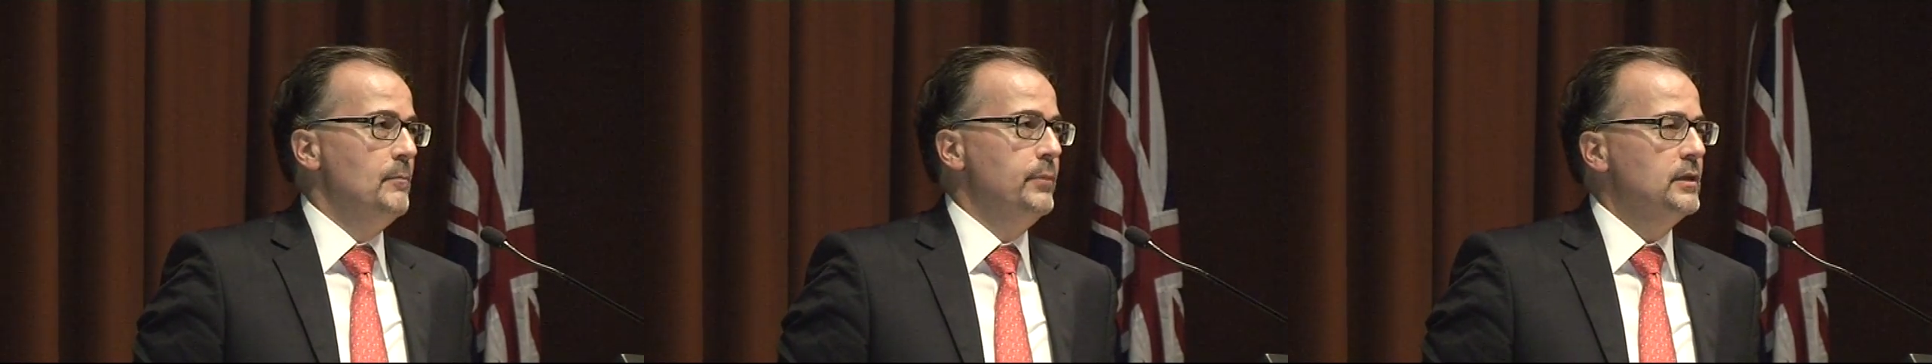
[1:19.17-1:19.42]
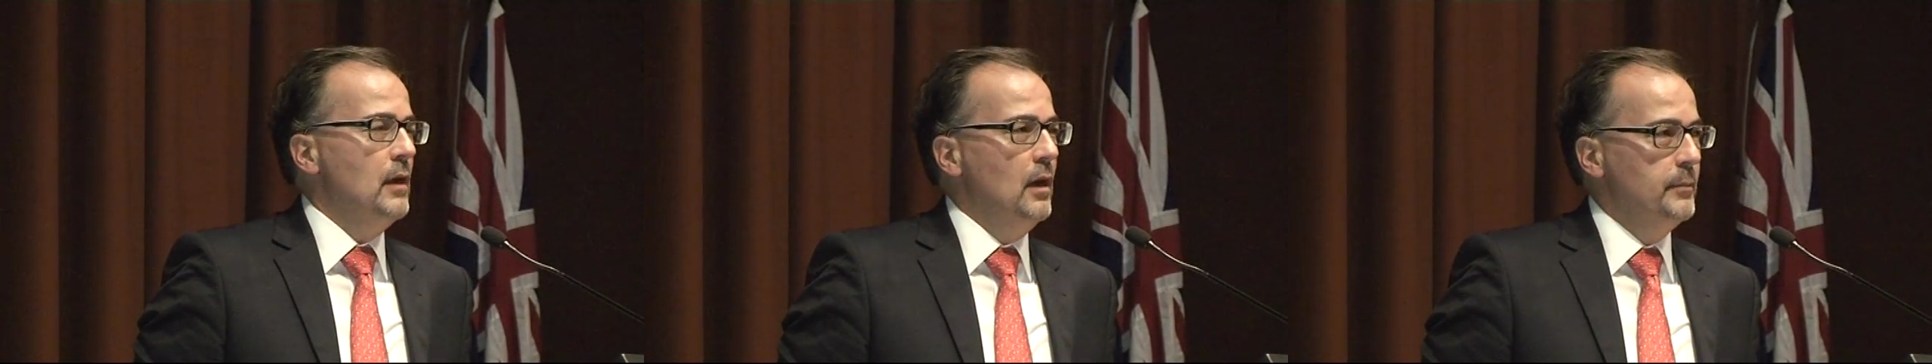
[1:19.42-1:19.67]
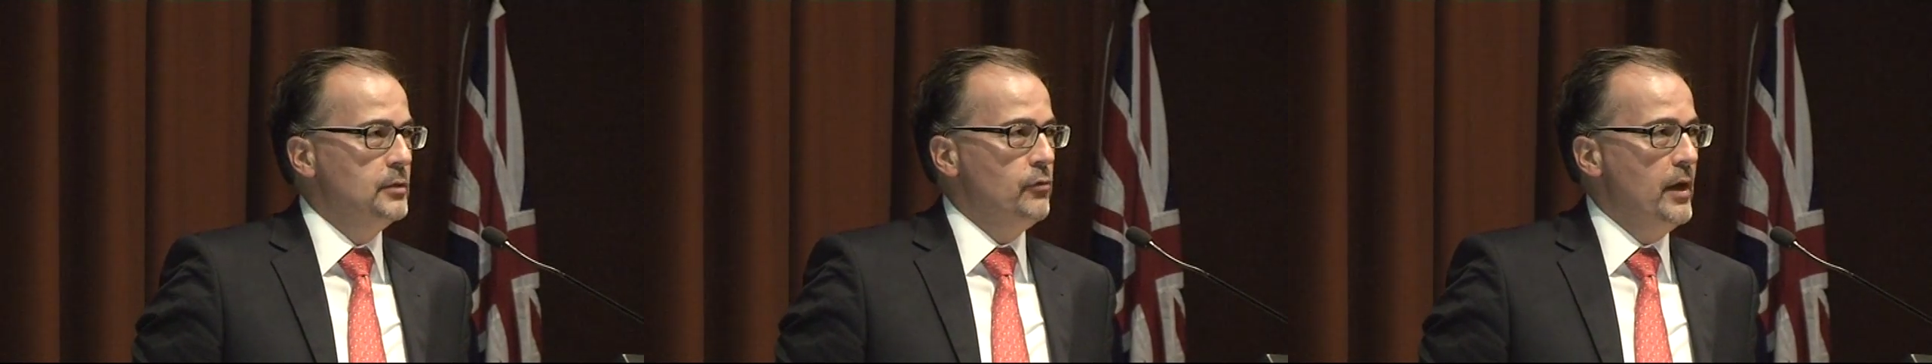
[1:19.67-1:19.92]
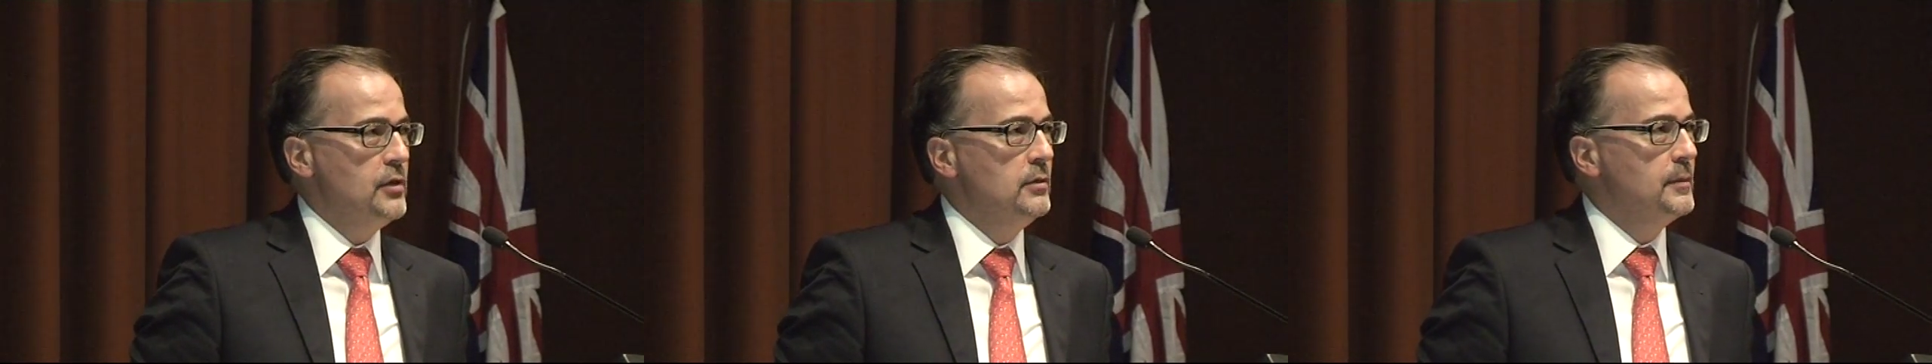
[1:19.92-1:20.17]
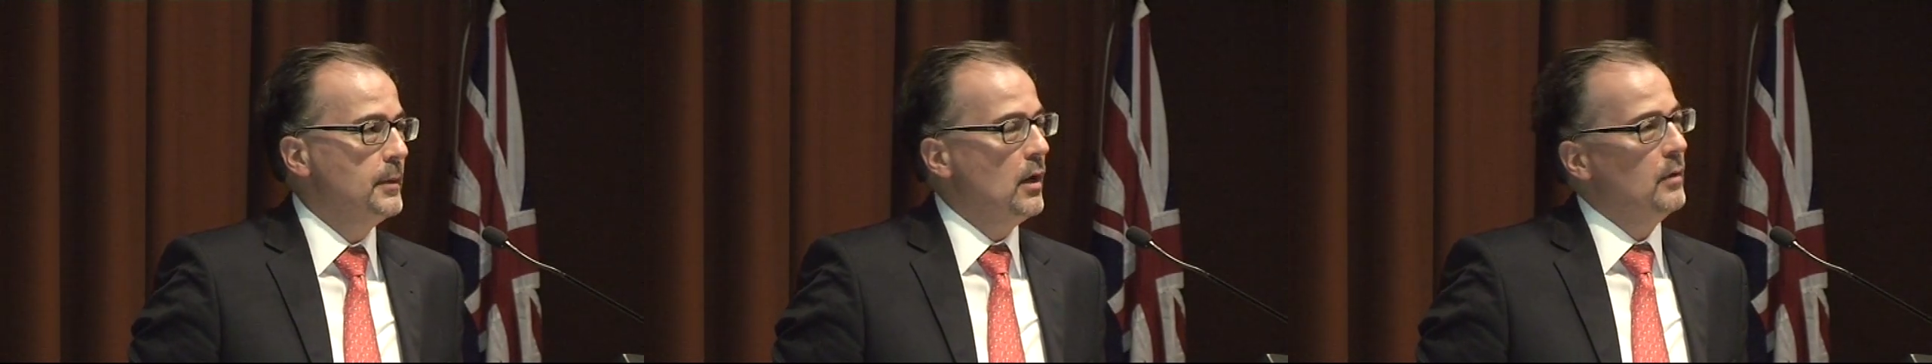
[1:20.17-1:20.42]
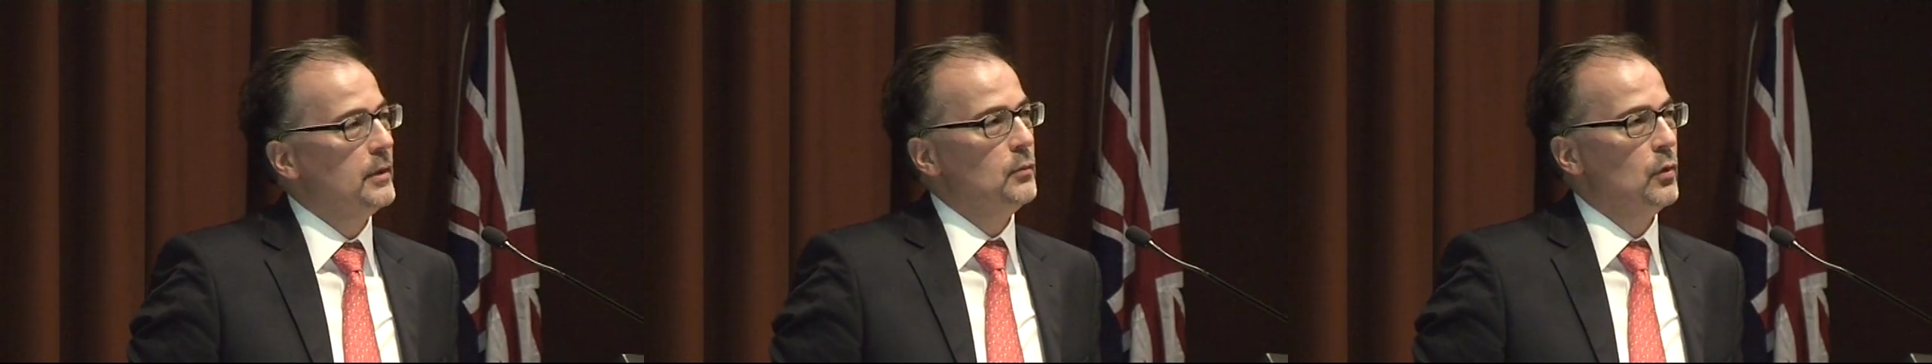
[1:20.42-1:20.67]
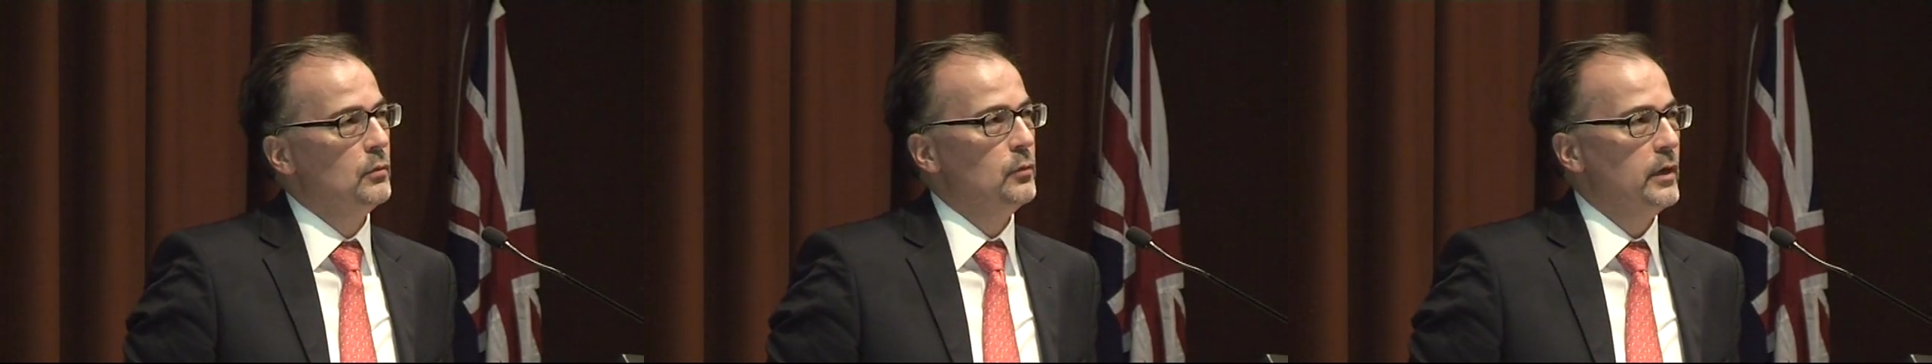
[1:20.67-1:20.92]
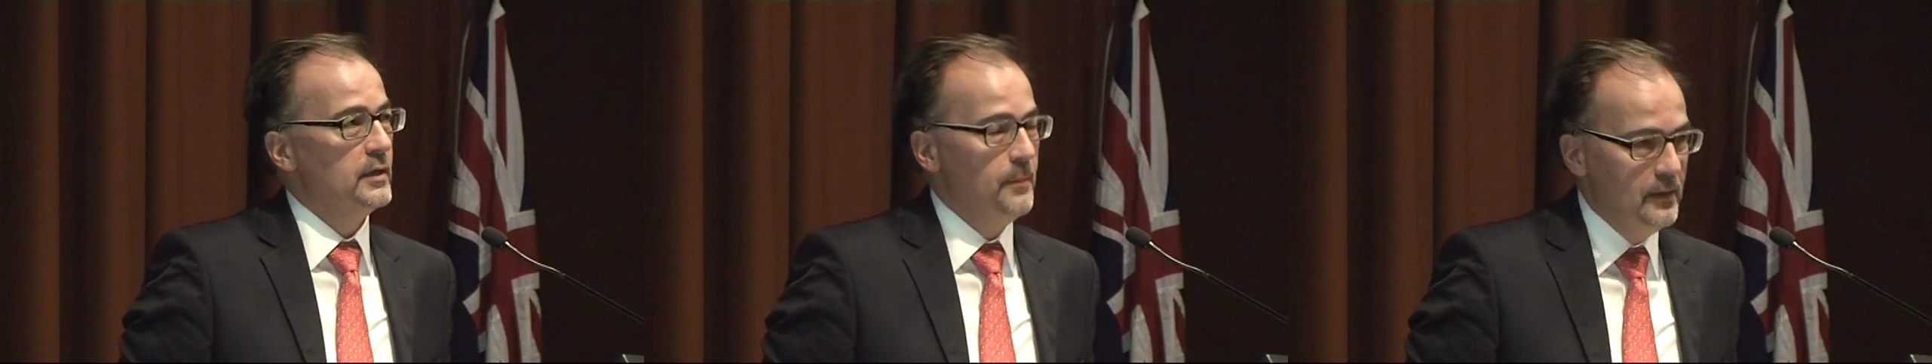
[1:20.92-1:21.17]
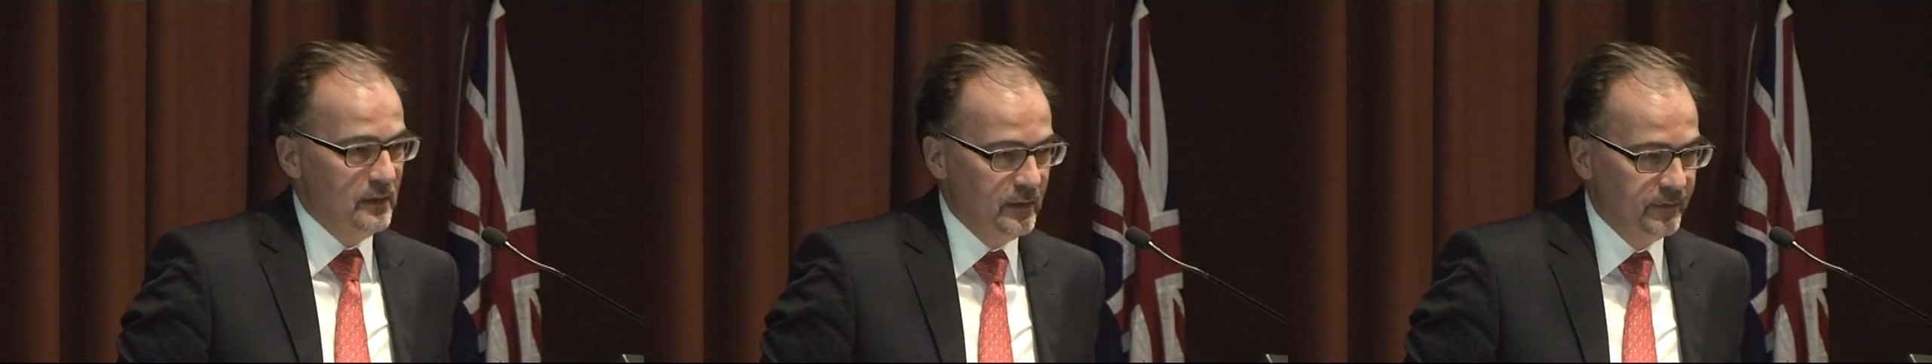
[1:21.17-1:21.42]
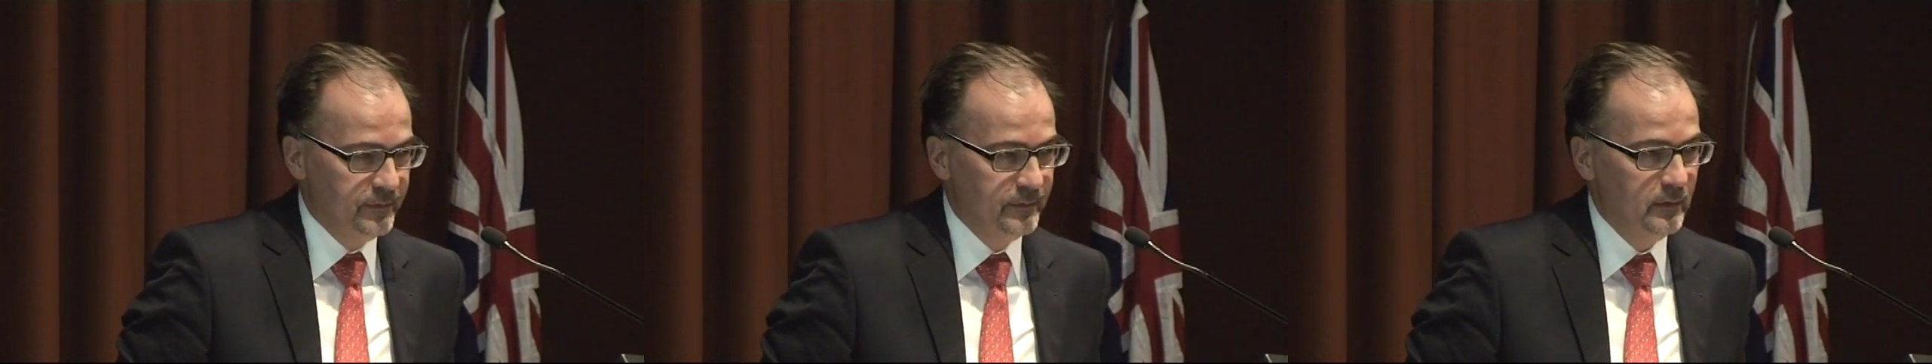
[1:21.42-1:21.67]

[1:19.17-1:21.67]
But arbitration is becoming more and more expensive